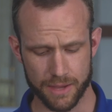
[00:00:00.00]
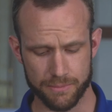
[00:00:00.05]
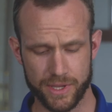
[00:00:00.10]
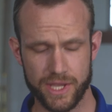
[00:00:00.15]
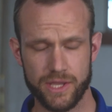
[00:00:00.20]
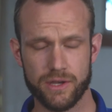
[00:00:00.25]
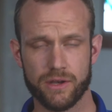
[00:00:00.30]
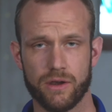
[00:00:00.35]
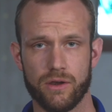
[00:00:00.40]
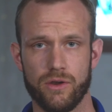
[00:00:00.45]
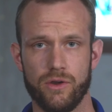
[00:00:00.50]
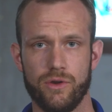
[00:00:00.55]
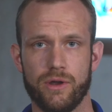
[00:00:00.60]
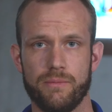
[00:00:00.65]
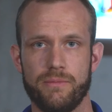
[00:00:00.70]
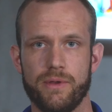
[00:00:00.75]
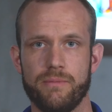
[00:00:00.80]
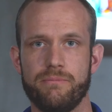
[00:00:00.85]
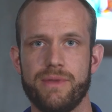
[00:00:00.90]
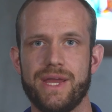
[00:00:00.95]
Peter, who
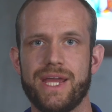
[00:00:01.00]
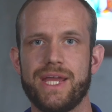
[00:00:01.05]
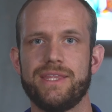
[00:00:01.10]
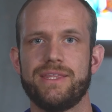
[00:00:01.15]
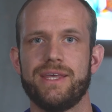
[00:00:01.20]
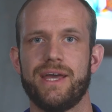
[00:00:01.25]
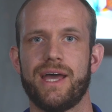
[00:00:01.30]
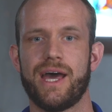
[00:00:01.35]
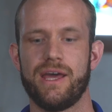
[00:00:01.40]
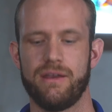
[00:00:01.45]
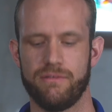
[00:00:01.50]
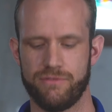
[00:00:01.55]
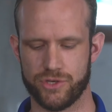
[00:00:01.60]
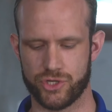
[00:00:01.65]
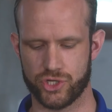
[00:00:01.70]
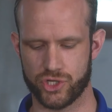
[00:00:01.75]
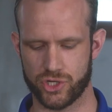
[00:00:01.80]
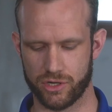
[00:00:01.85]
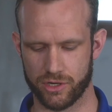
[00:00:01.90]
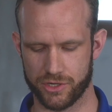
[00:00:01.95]
had been made the head of the
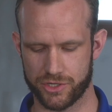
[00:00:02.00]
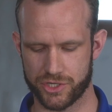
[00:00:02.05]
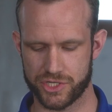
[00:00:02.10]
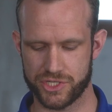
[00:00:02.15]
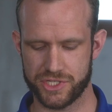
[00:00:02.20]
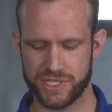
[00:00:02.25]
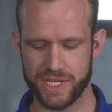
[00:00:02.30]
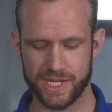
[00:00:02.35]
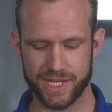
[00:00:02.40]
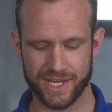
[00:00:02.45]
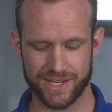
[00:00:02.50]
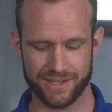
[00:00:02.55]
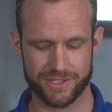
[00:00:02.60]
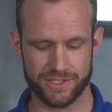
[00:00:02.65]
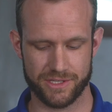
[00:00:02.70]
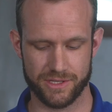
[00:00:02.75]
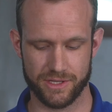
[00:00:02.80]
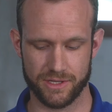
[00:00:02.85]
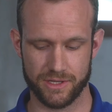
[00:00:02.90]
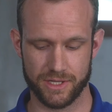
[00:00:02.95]
church, seeking
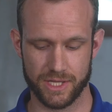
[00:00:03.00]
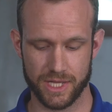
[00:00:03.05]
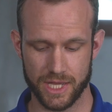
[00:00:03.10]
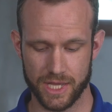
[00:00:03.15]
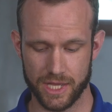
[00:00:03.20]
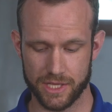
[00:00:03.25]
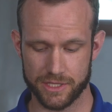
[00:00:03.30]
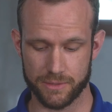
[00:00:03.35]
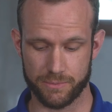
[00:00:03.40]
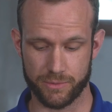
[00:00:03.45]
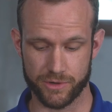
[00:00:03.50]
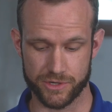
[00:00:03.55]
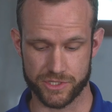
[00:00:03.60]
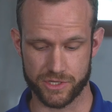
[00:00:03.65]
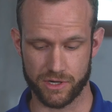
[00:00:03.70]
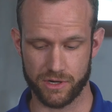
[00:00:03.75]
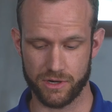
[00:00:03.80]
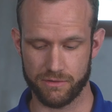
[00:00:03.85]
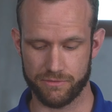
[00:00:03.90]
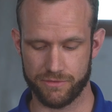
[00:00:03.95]
to, to
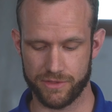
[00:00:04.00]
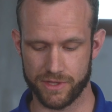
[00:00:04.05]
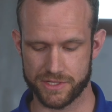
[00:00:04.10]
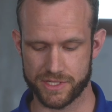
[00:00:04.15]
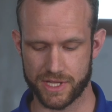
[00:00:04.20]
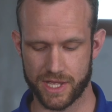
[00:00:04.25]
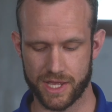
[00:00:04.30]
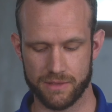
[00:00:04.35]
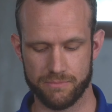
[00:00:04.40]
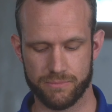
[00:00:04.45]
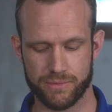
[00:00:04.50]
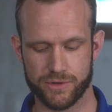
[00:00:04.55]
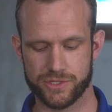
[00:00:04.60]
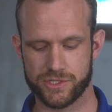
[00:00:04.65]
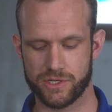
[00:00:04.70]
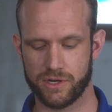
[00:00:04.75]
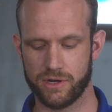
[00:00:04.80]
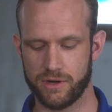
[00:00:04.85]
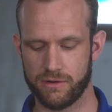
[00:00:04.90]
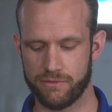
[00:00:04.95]
preserve this head,
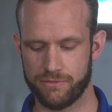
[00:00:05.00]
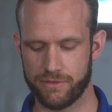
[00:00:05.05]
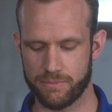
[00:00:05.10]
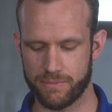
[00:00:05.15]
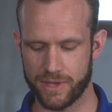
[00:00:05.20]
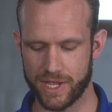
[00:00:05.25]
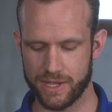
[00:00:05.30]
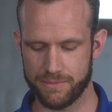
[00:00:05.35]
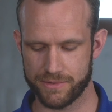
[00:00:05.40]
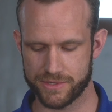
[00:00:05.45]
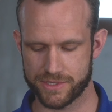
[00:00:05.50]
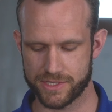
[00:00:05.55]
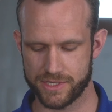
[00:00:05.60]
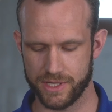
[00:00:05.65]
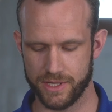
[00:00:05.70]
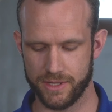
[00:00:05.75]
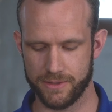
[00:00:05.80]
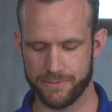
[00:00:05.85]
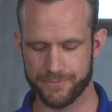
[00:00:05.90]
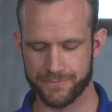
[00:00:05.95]
preserve the
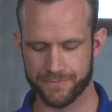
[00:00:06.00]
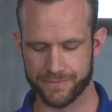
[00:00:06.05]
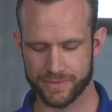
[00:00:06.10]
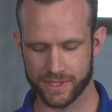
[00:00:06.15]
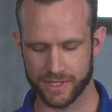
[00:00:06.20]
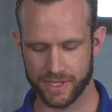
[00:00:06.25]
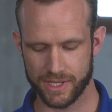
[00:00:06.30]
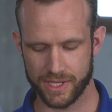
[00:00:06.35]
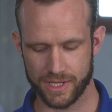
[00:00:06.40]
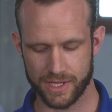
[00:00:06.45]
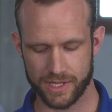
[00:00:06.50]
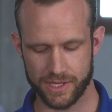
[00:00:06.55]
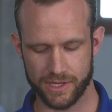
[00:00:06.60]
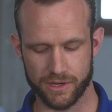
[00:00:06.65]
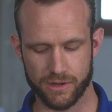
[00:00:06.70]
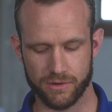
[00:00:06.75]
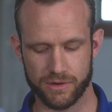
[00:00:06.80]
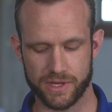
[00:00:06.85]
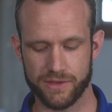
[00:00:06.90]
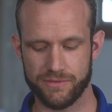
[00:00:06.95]
papacy, you
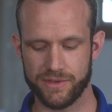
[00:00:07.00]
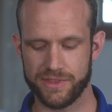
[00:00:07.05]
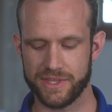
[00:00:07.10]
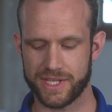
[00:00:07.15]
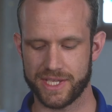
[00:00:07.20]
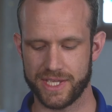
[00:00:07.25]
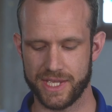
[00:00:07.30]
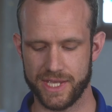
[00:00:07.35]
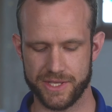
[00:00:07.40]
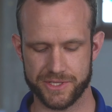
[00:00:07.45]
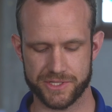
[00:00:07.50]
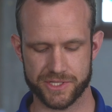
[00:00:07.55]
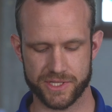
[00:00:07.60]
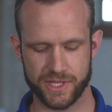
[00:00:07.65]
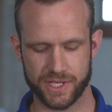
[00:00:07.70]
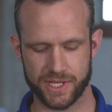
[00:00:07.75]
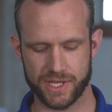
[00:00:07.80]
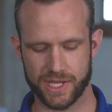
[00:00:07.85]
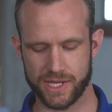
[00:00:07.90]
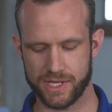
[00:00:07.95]
know, given the keys to
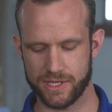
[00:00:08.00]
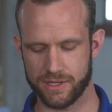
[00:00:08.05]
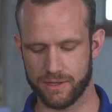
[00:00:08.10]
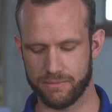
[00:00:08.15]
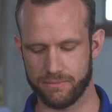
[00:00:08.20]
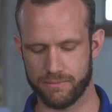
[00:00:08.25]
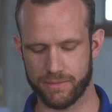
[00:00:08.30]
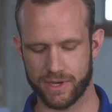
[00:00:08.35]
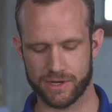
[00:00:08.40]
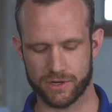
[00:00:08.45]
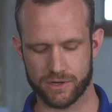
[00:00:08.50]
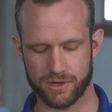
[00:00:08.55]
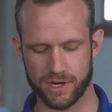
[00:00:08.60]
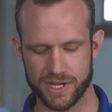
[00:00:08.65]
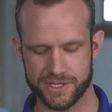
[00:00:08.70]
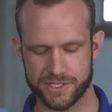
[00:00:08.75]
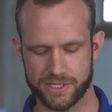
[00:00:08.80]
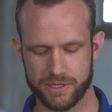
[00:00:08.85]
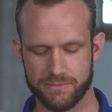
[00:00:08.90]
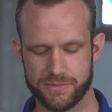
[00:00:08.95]
the kingdom by
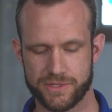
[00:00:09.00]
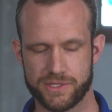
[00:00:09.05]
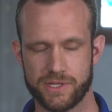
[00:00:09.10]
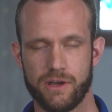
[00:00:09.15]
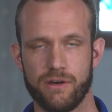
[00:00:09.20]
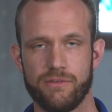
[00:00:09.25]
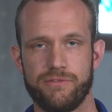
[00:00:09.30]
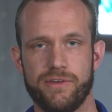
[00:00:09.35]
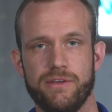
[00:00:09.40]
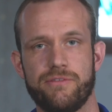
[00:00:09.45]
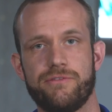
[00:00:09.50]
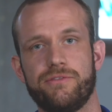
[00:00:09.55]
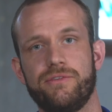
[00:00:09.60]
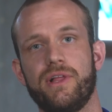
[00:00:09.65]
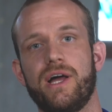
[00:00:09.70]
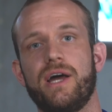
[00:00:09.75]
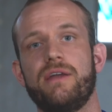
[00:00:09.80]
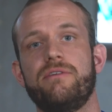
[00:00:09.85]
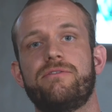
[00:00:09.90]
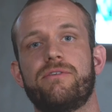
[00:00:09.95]
Christ himself, he
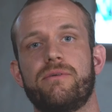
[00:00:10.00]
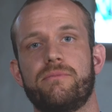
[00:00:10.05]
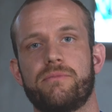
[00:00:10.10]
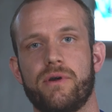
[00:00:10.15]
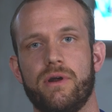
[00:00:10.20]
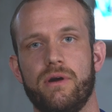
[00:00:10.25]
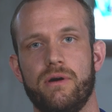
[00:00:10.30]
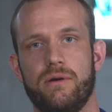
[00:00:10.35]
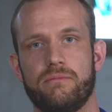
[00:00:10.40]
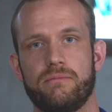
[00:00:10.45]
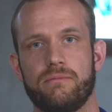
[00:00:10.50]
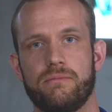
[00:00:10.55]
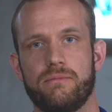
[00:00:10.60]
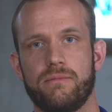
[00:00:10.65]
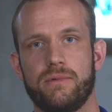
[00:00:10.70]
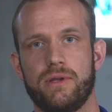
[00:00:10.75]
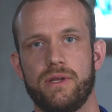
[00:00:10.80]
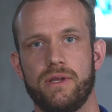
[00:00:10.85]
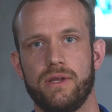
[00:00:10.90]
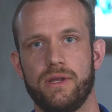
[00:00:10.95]
fled from Rome.
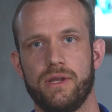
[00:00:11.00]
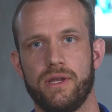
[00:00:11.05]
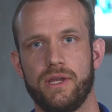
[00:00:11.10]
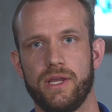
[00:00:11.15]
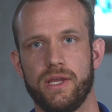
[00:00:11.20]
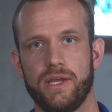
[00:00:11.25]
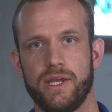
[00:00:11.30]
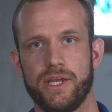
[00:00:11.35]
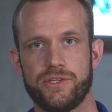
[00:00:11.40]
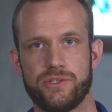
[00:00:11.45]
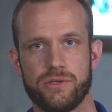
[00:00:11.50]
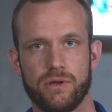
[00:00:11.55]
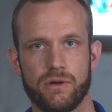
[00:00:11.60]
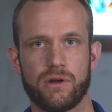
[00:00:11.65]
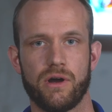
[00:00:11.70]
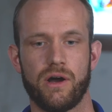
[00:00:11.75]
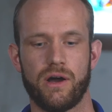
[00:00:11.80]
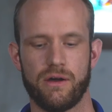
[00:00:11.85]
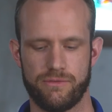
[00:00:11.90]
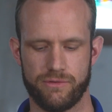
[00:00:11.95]
He
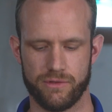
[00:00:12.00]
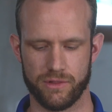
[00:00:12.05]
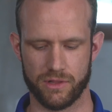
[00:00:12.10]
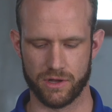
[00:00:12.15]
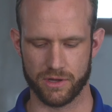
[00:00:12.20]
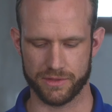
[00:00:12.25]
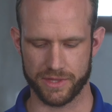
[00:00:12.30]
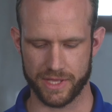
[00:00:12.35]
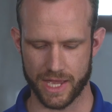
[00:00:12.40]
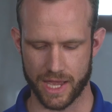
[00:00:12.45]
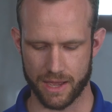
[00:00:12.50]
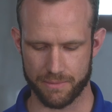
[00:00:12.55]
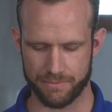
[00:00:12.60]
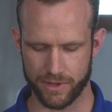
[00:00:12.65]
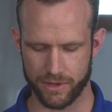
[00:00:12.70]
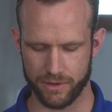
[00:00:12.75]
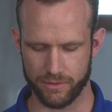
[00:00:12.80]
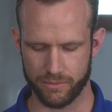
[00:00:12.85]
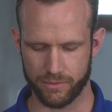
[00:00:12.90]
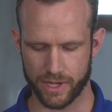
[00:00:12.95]
took off along the
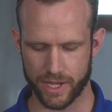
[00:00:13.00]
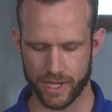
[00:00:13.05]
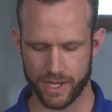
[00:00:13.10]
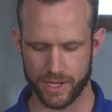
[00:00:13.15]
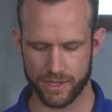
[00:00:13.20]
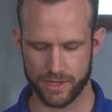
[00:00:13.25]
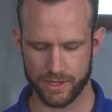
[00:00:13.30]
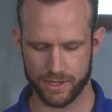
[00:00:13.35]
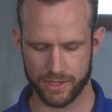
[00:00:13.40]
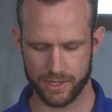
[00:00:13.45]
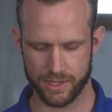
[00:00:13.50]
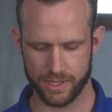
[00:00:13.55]
Appian Way,